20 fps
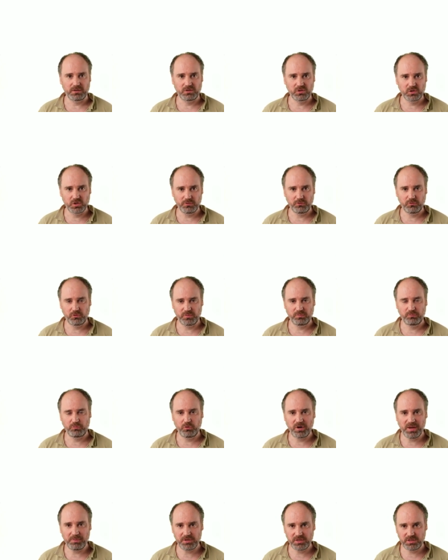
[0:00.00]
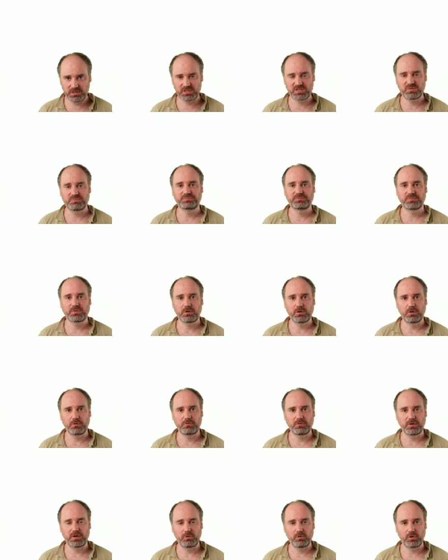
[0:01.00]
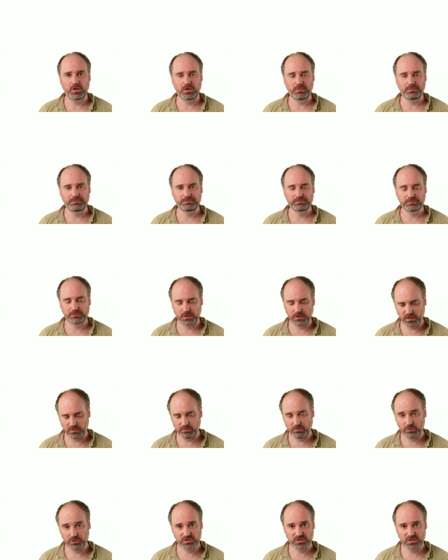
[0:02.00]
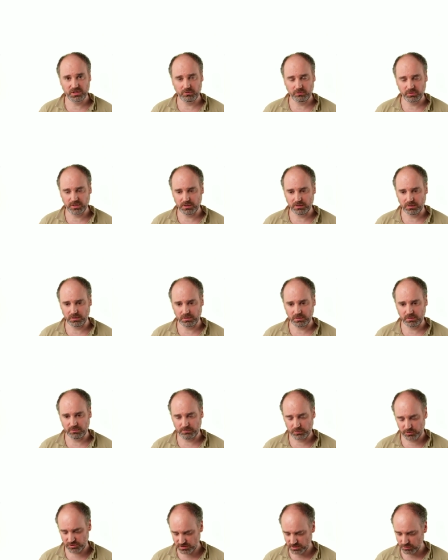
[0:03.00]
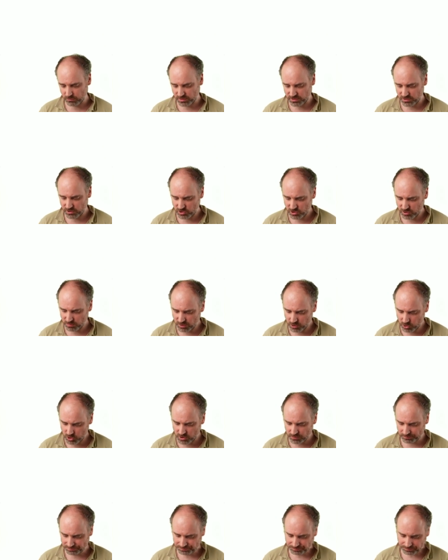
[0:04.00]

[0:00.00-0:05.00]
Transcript: different parameters of our posterior distribution.